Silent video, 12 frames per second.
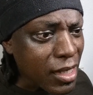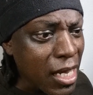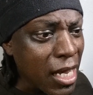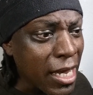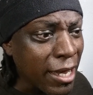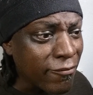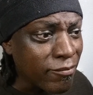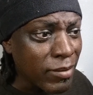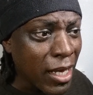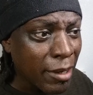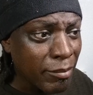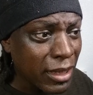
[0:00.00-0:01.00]
I have
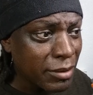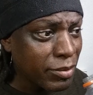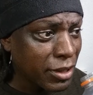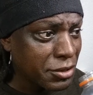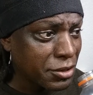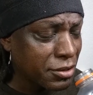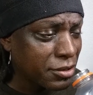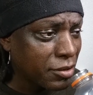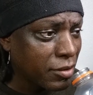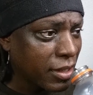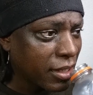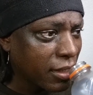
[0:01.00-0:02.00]
high blood pressure,
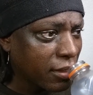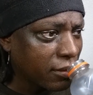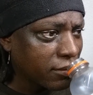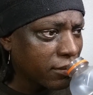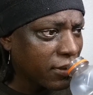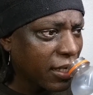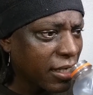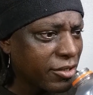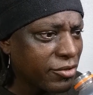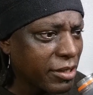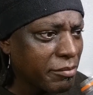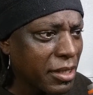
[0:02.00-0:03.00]
so I gotta
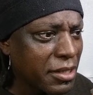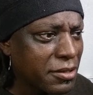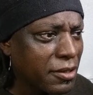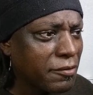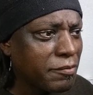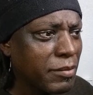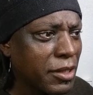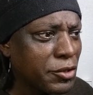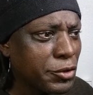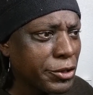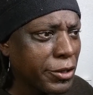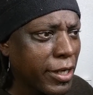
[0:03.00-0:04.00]
hydrate myself. Make
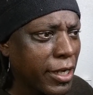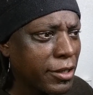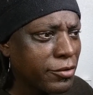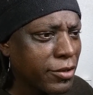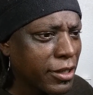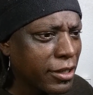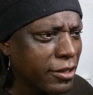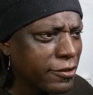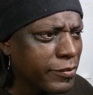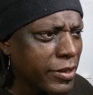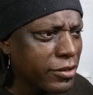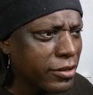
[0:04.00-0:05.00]
sure you're hydrated,
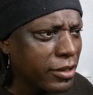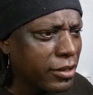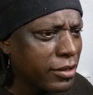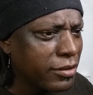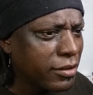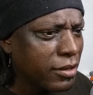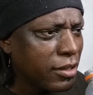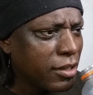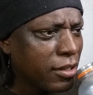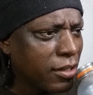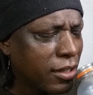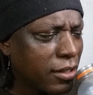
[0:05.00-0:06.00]
especially in this
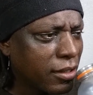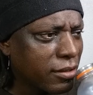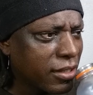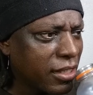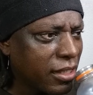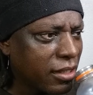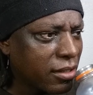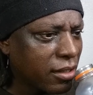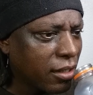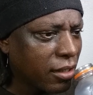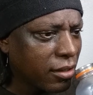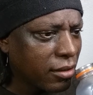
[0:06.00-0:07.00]
heat.
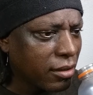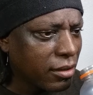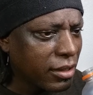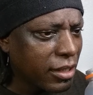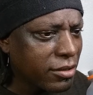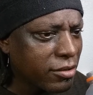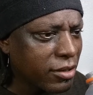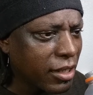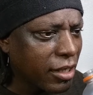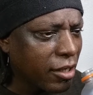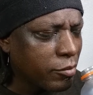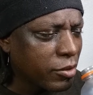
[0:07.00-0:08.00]

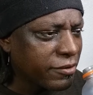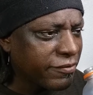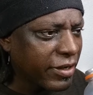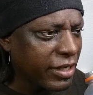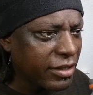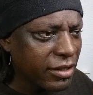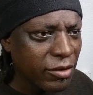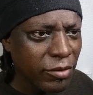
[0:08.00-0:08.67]
Yesterday I almost fainted